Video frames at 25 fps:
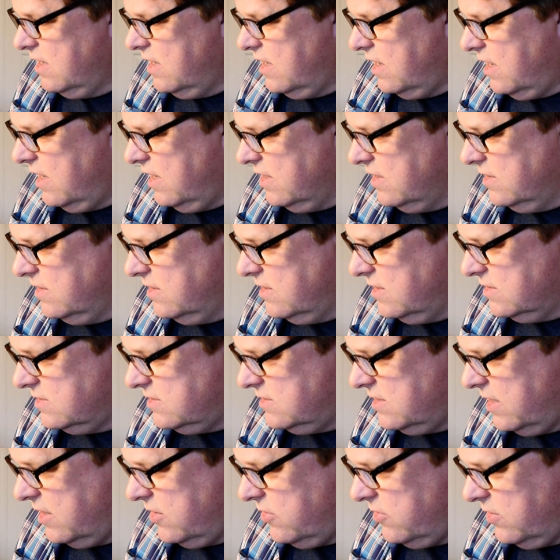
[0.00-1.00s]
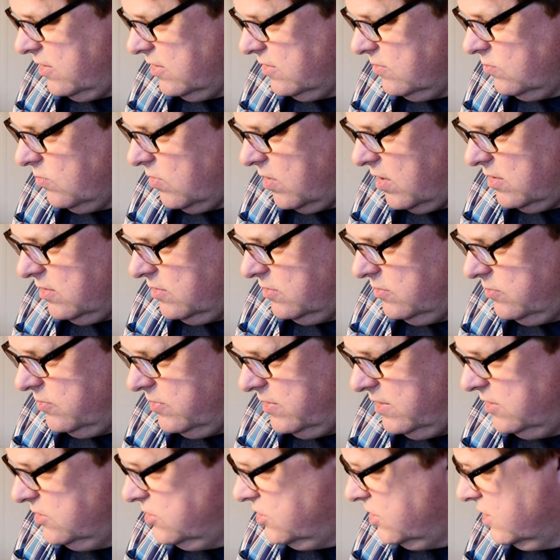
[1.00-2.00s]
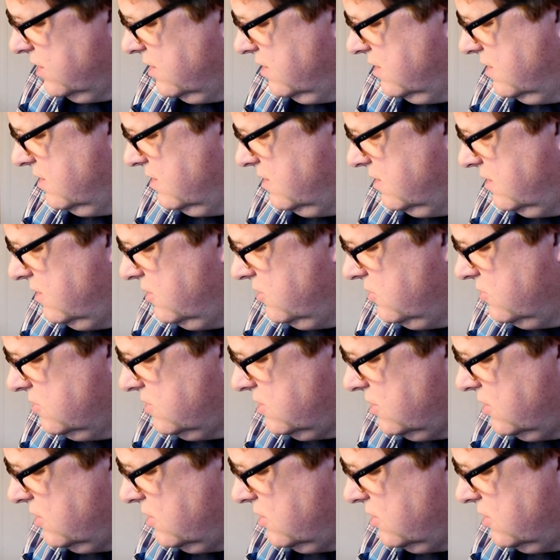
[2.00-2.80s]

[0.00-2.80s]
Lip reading: in this area in Waterloo region years